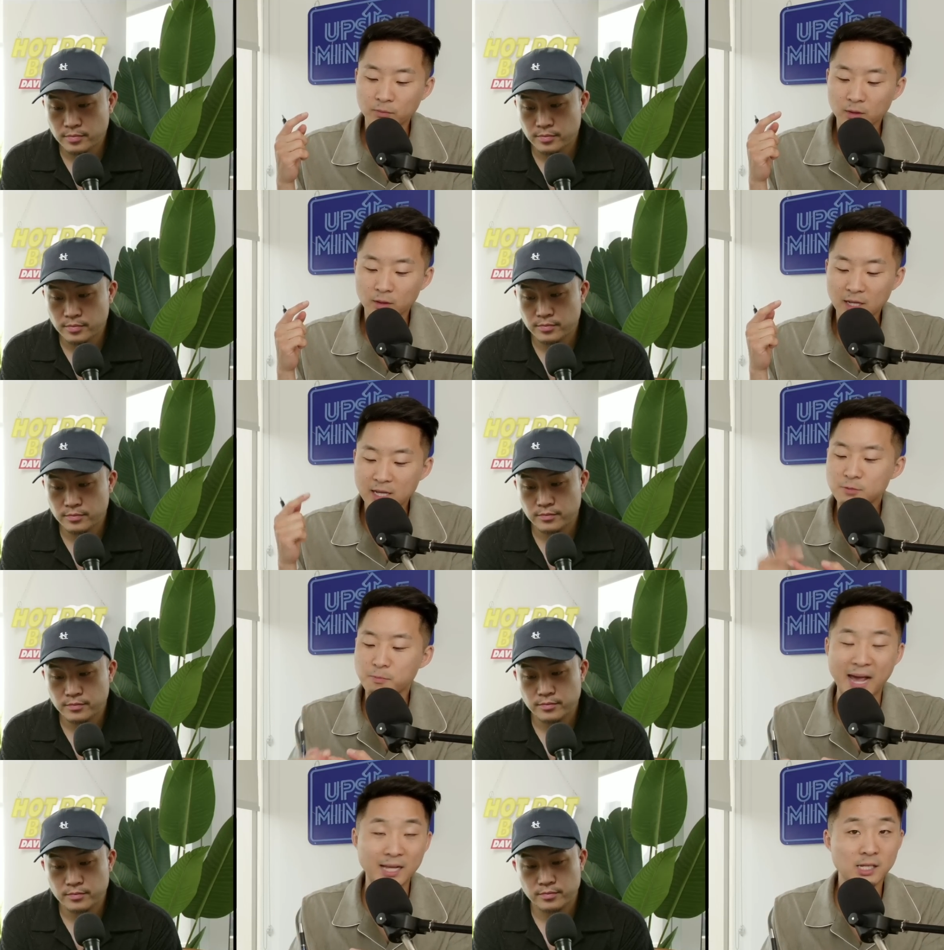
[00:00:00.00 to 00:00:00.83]
Speaker 1: He's
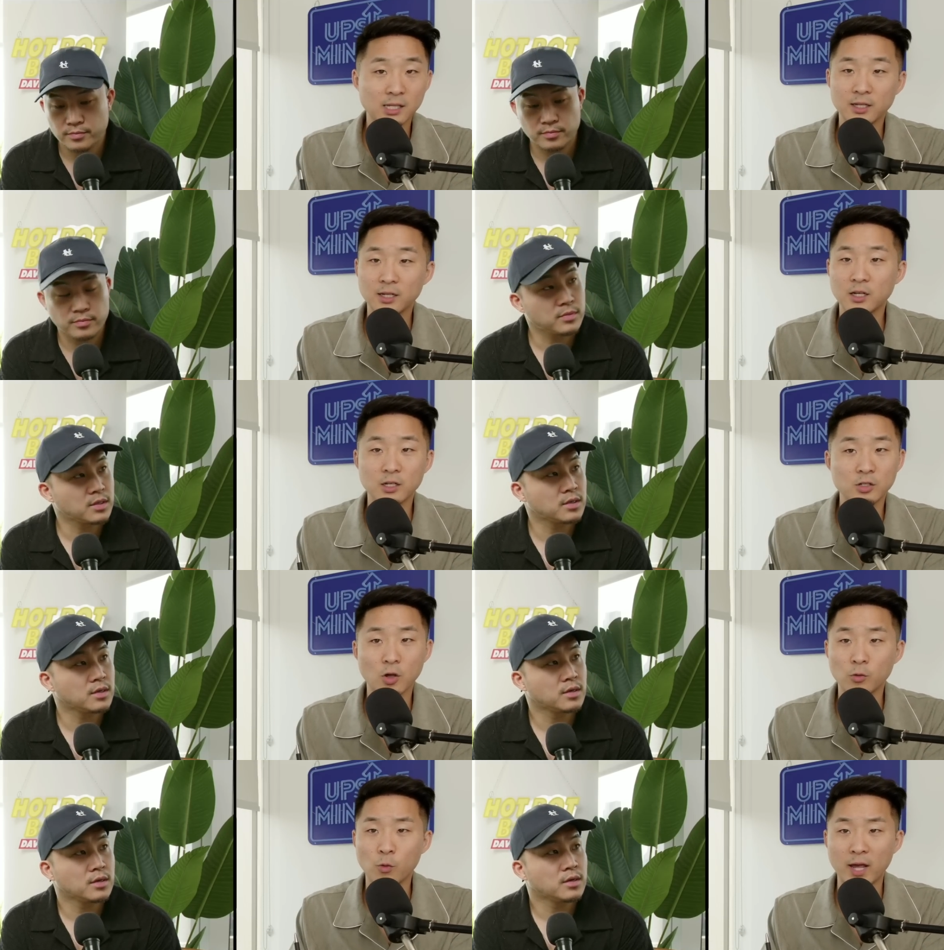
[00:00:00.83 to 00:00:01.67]
masculine and in his
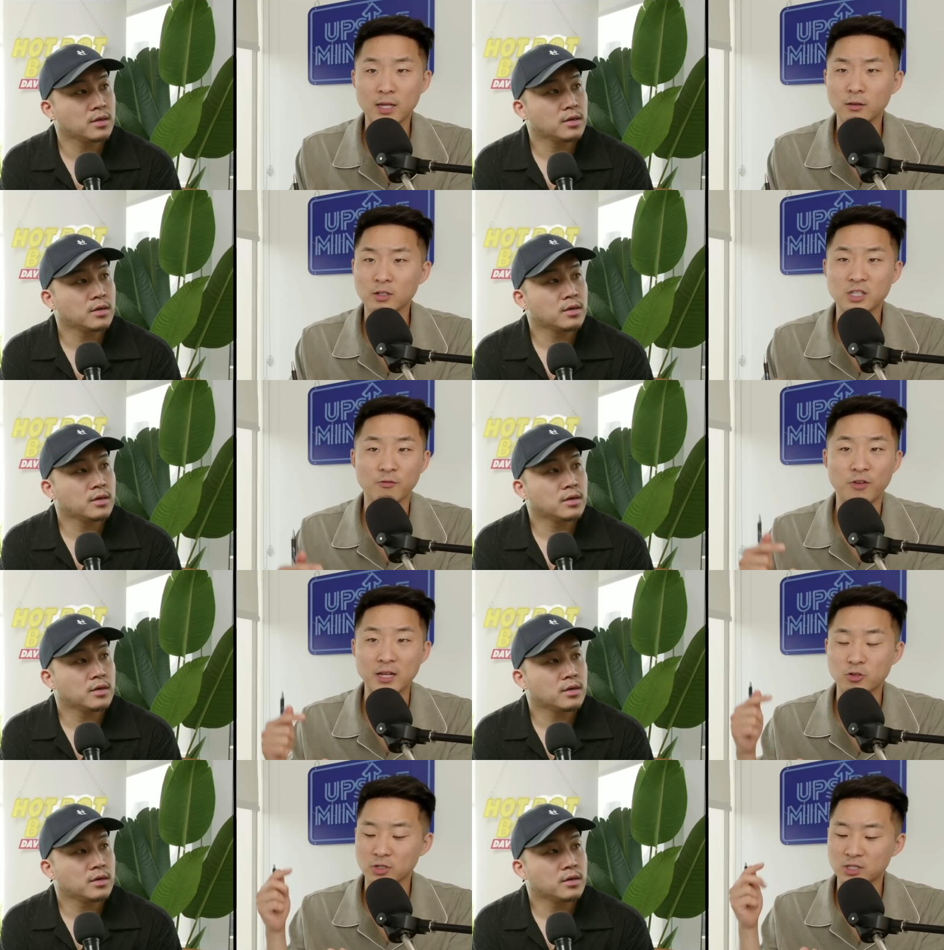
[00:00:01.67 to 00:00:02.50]
own way. He looks
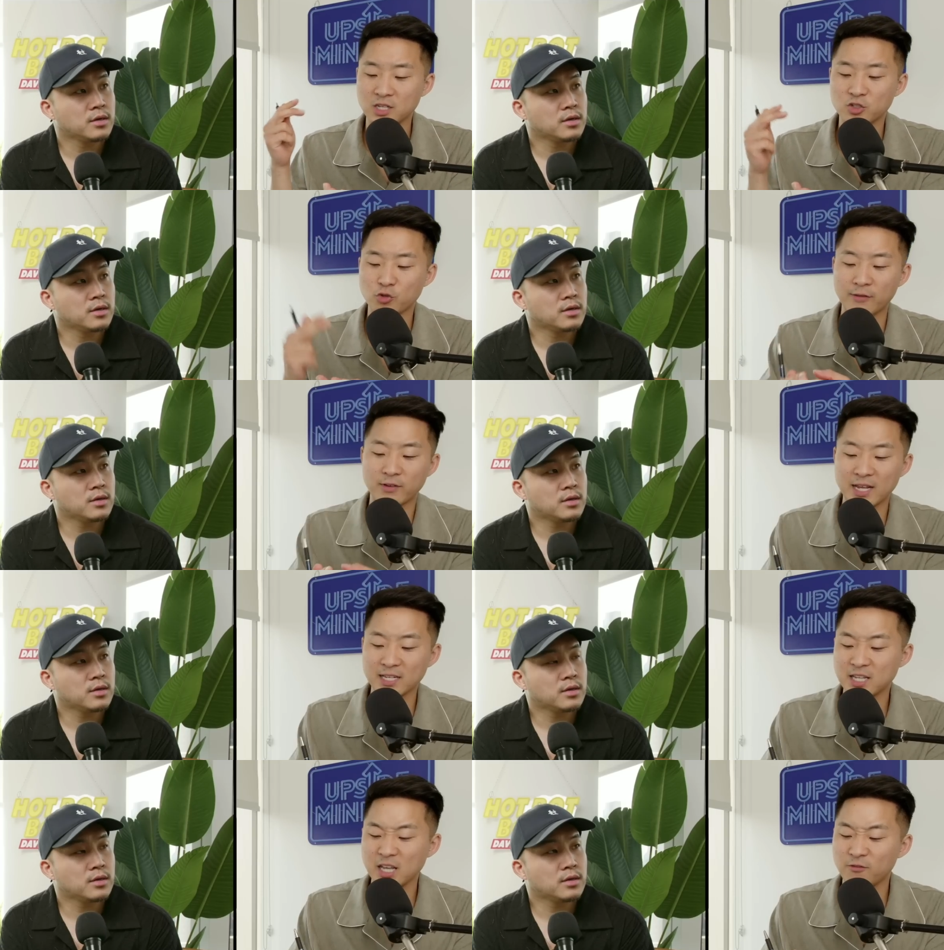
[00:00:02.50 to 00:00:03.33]
adventurous. He's driving
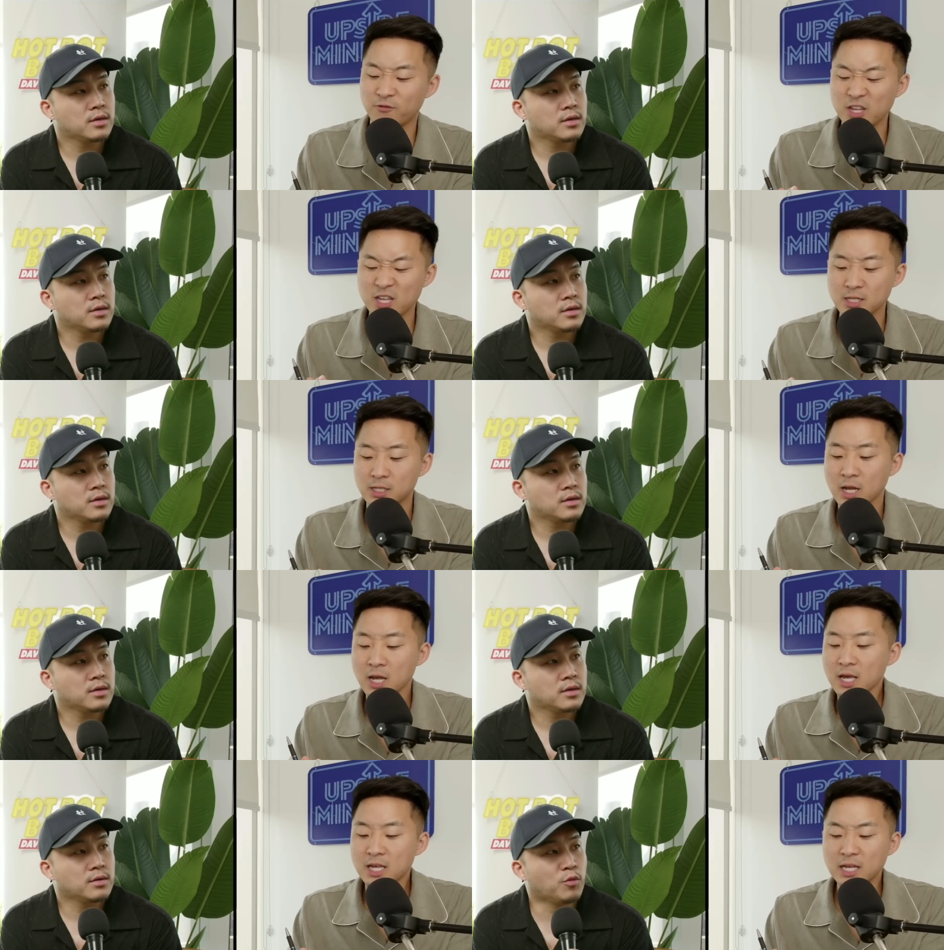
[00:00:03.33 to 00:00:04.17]
ATVs.
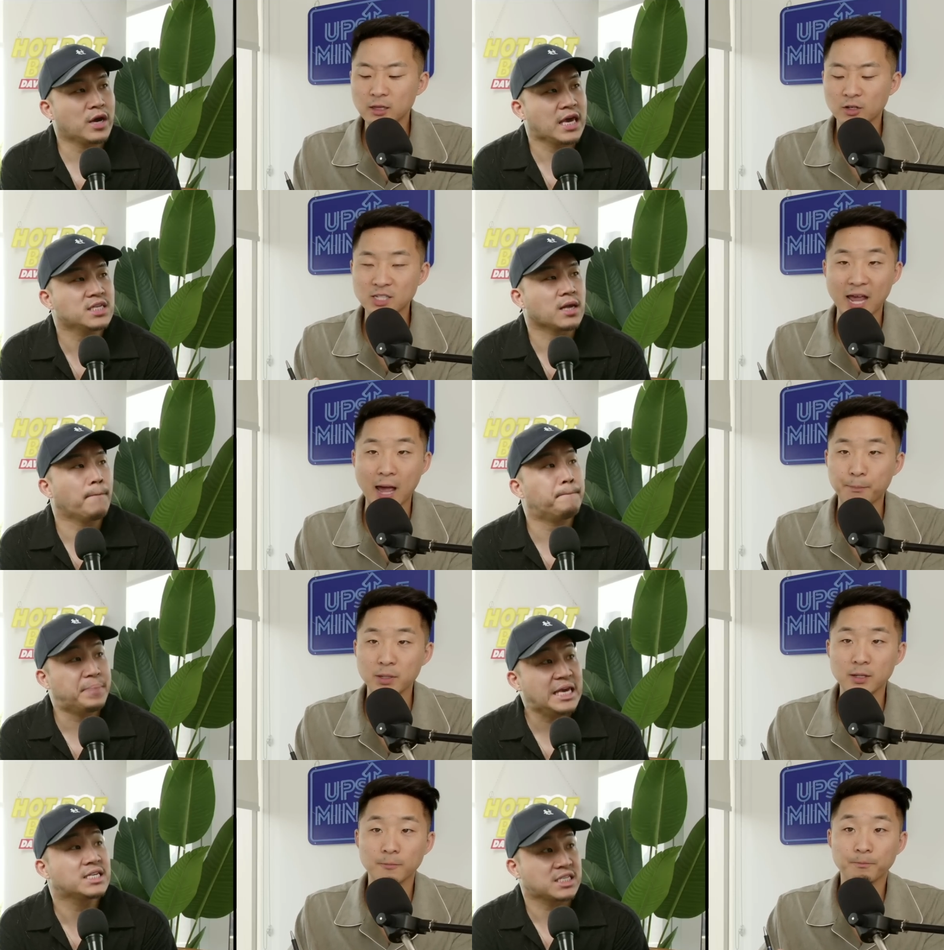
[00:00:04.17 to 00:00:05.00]
He well, he's a happy.
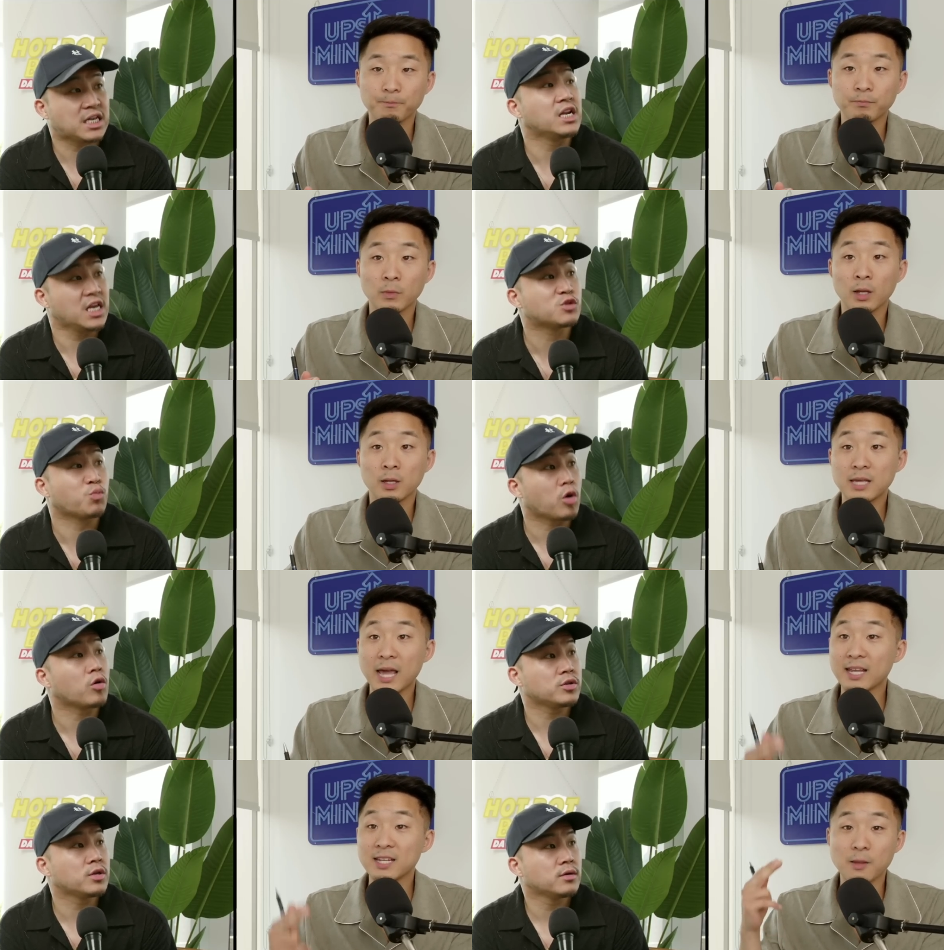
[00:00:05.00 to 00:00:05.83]
beast in his world. Yeah,
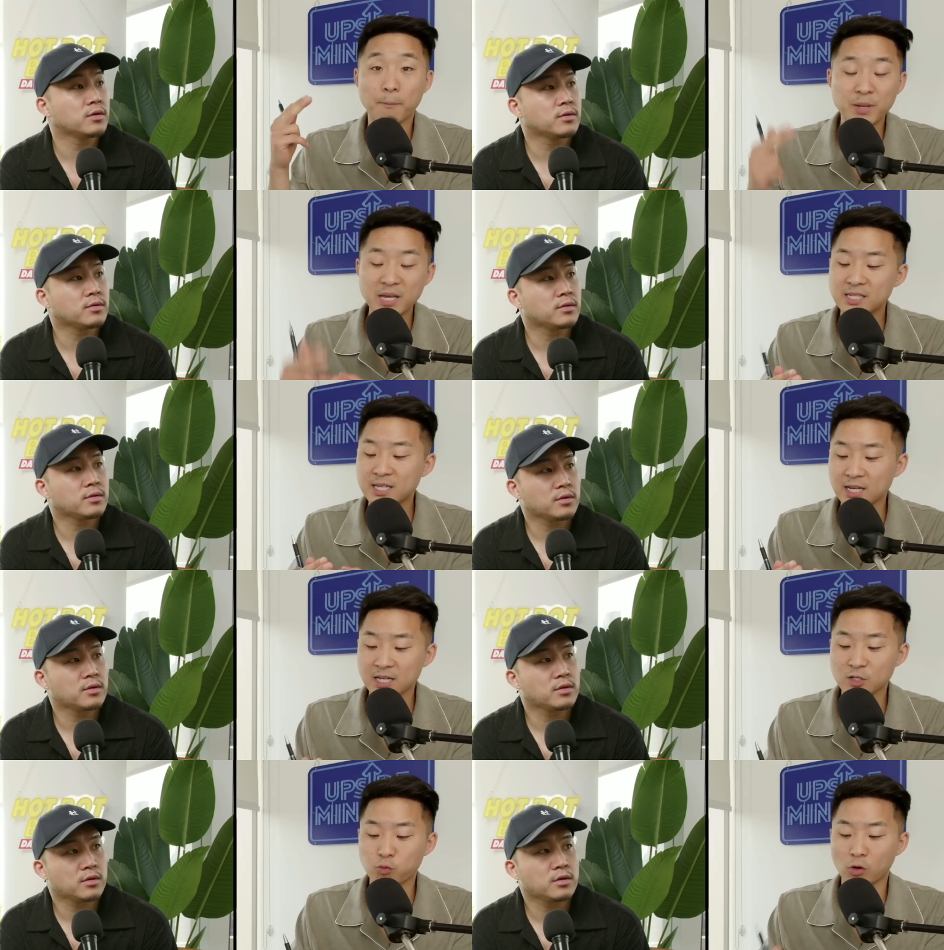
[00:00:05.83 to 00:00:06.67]
he's a beast in
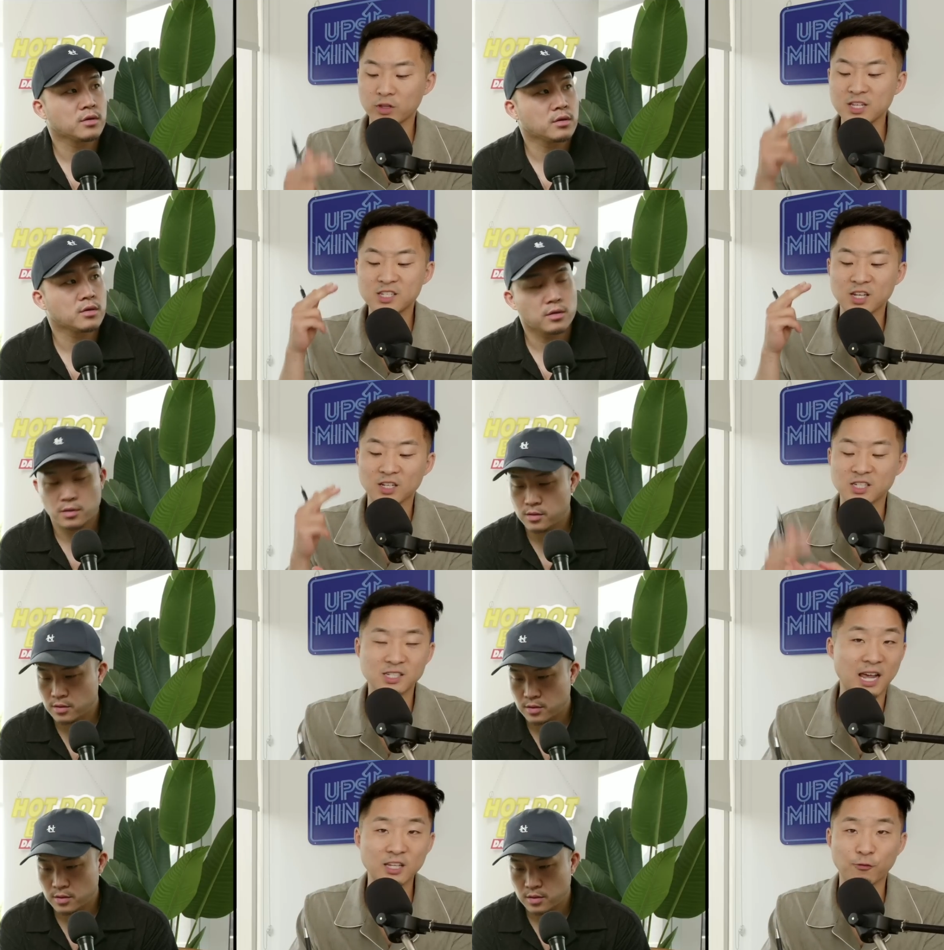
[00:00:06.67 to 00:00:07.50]
his world. He's
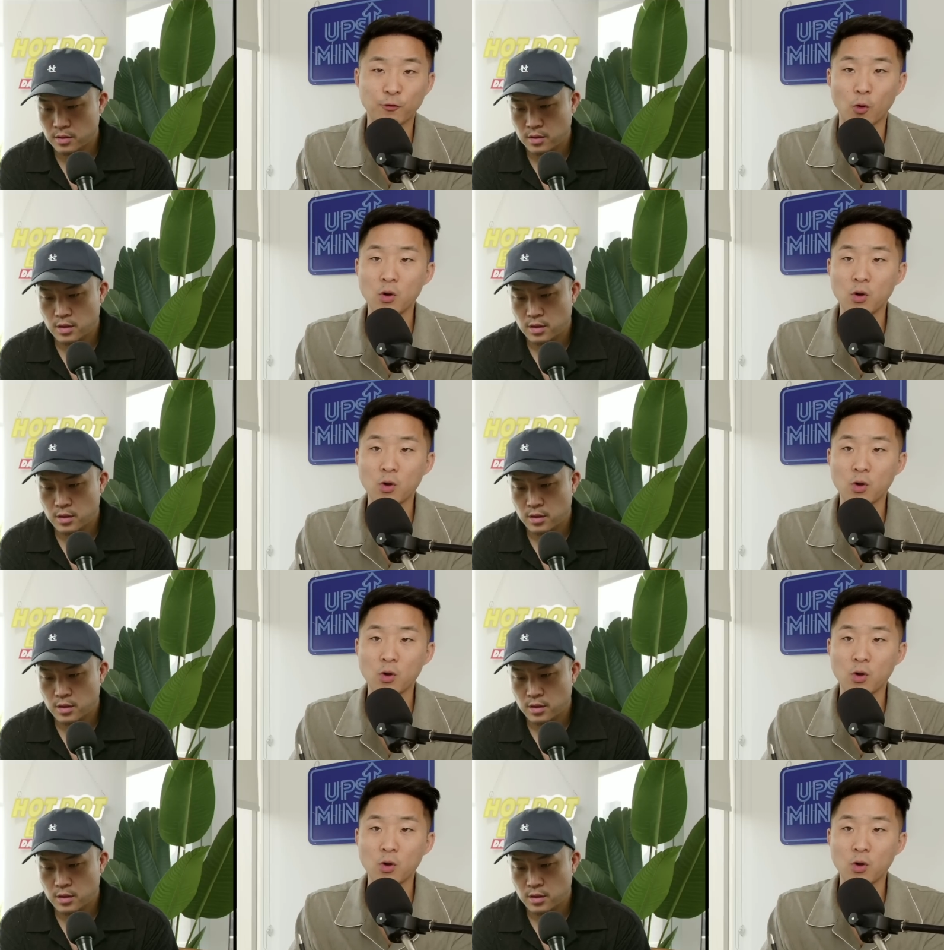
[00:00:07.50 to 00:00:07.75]
successful.